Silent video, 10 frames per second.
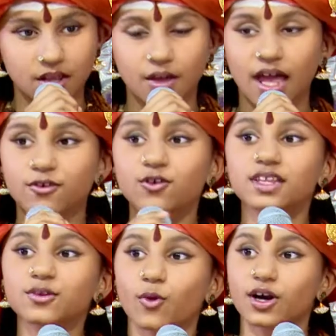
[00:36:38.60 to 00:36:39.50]
I know
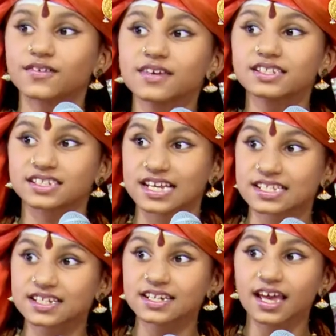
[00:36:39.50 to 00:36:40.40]
that whatever
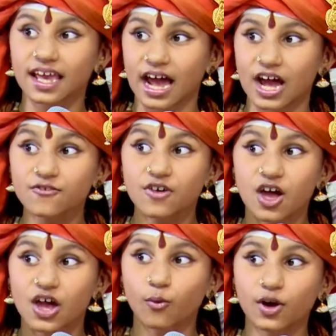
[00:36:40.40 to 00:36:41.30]
chastity I have
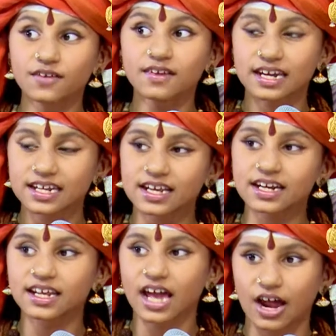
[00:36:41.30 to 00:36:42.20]
and whatever
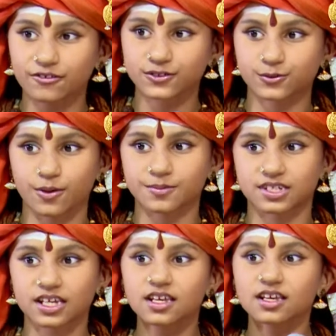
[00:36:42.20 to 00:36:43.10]
integrity I have to
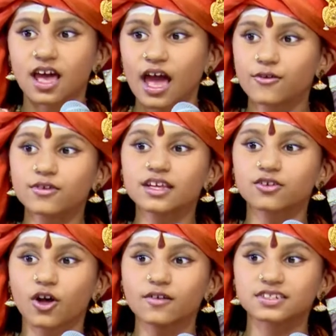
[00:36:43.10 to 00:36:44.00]
Swamiji, I know that
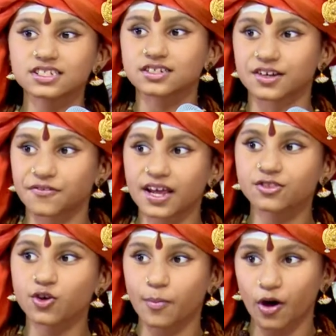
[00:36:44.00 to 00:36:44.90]
all will just reflect
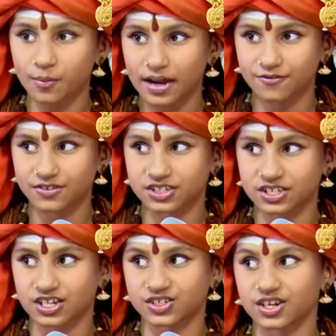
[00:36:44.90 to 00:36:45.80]
through power
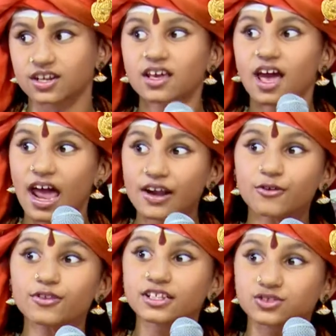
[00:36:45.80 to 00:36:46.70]
manifestation. And I
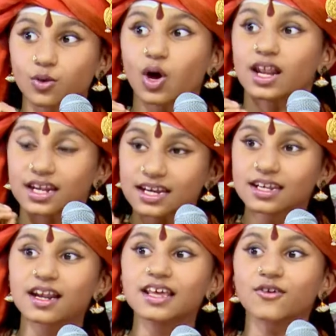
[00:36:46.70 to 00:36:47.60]
know that's
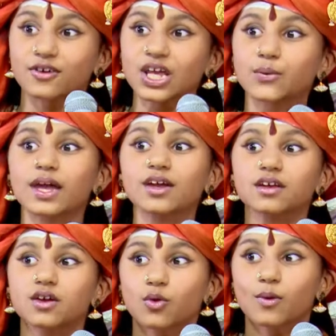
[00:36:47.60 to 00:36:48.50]
literally the only way
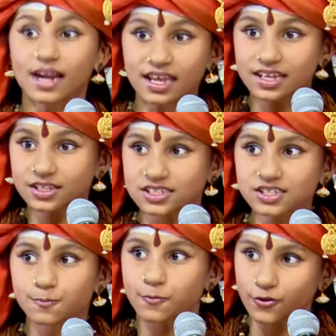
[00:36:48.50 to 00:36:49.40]
where I can
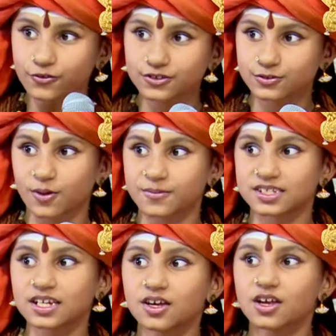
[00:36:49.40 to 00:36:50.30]
just prove to
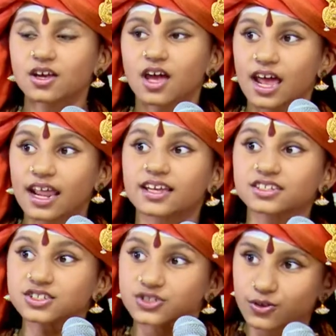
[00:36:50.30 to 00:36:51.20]
Swamiji, and I can
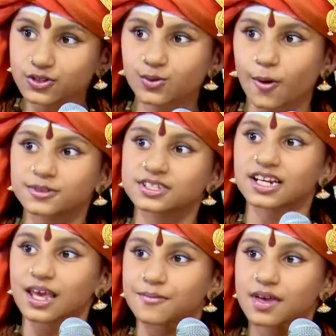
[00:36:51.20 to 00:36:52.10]
just show Swamiji that
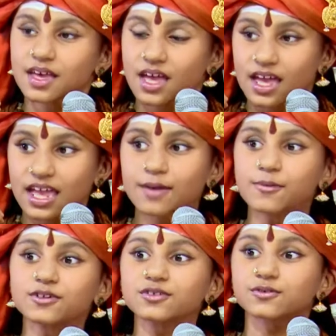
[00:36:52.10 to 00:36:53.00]
I'm able
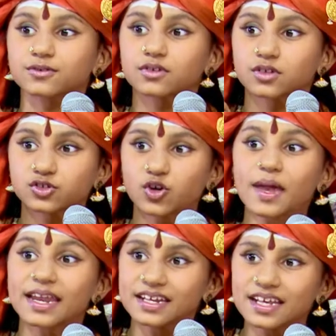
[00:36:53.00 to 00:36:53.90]
to show my
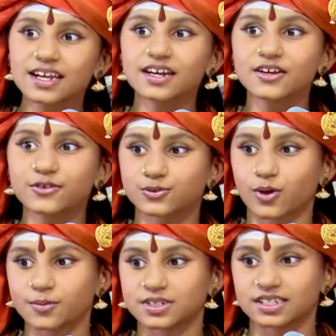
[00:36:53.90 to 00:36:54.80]
integrity to
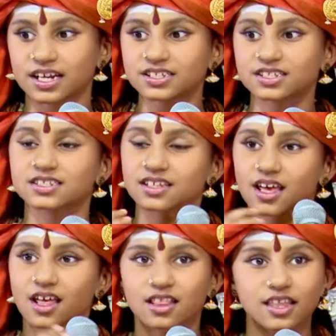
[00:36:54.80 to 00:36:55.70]
Swamiji.
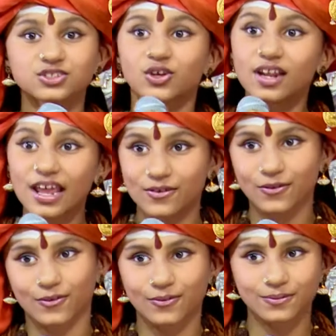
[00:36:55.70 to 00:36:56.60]
That's all I
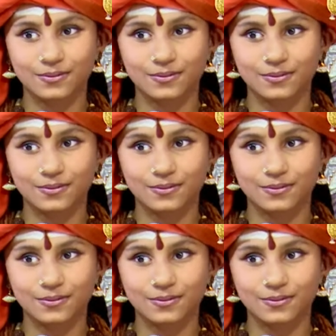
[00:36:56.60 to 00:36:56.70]
know.